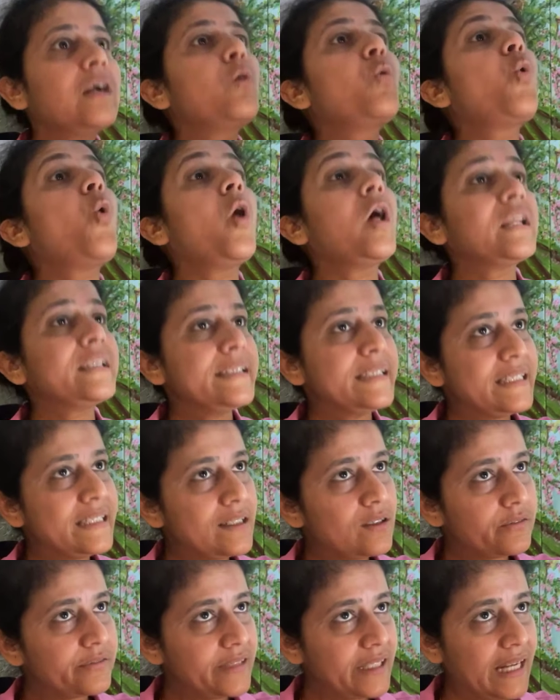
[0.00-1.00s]
Quality
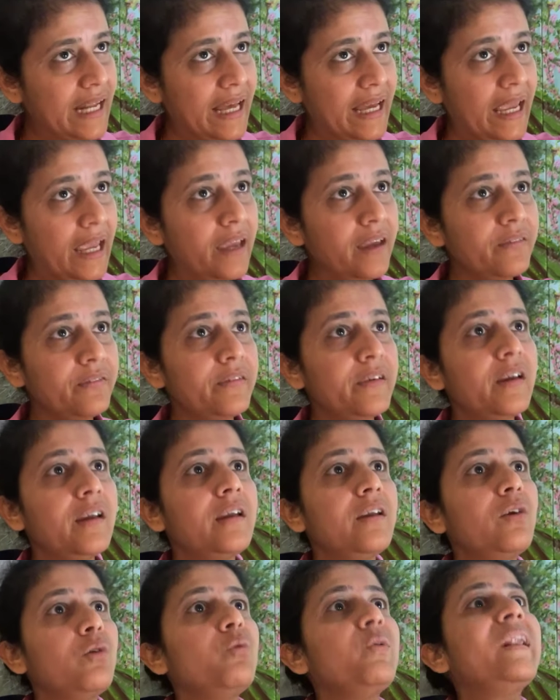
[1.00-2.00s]
of the life
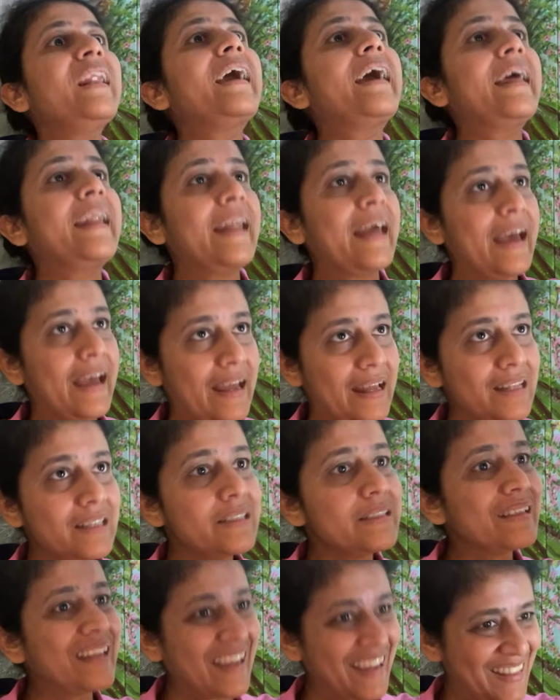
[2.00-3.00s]
will
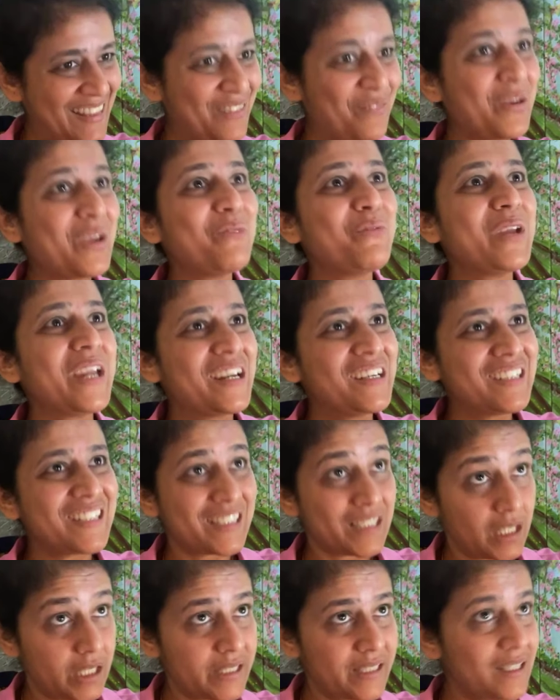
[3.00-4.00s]
enhance, like the way we are
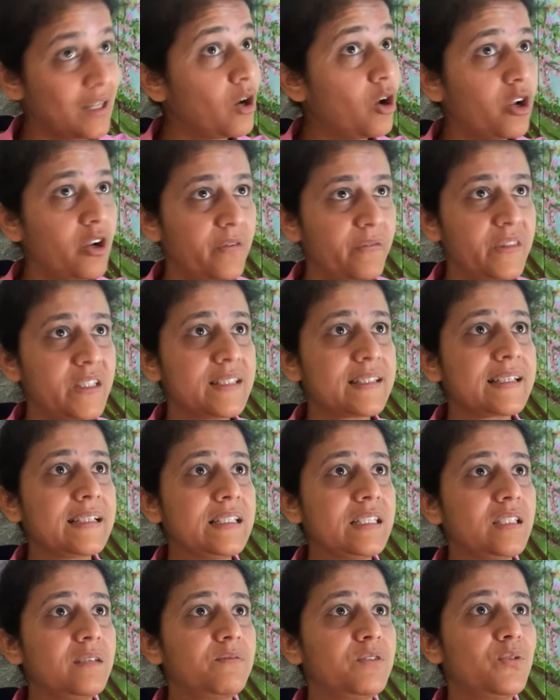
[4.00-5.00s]
discussing all of these
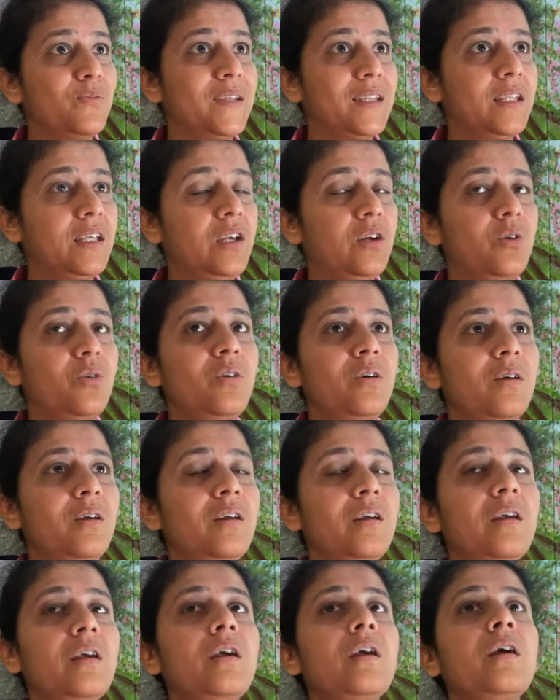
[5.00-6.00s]
concepts with you,
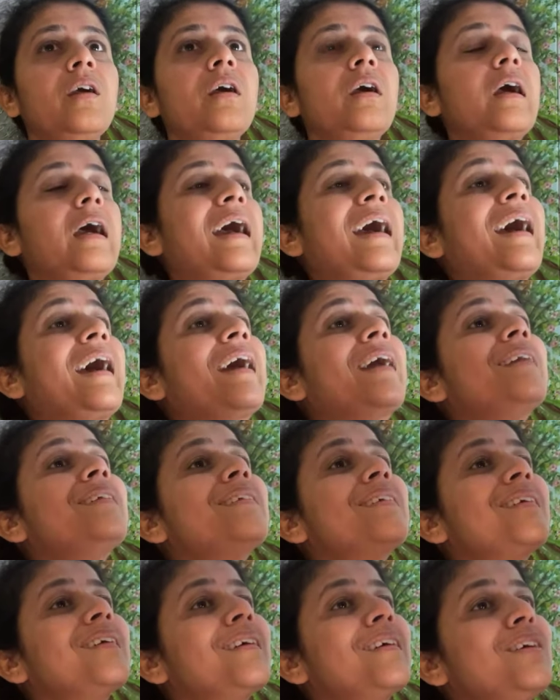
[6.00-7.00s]
and
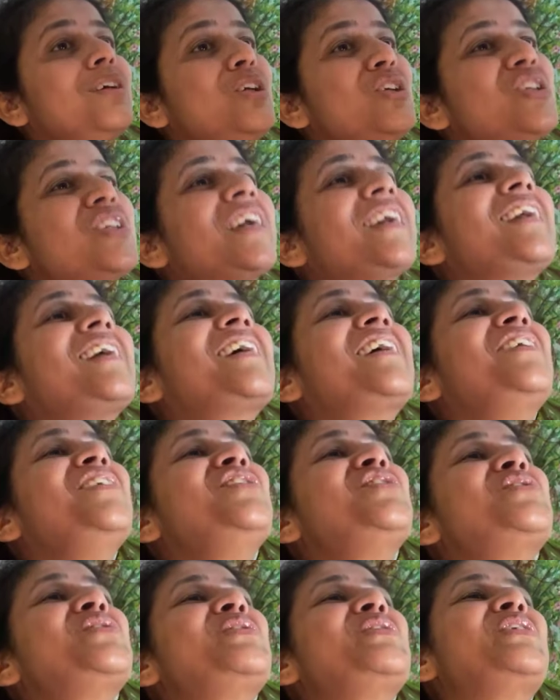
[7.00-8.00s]
you take
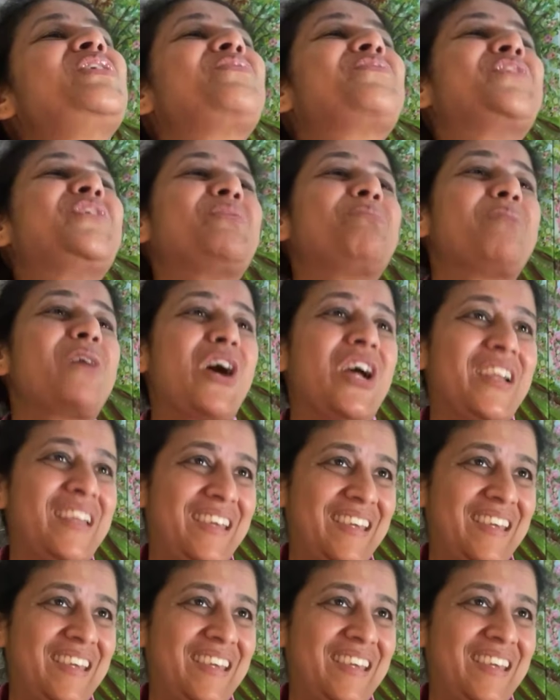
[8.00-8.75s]
control of your body.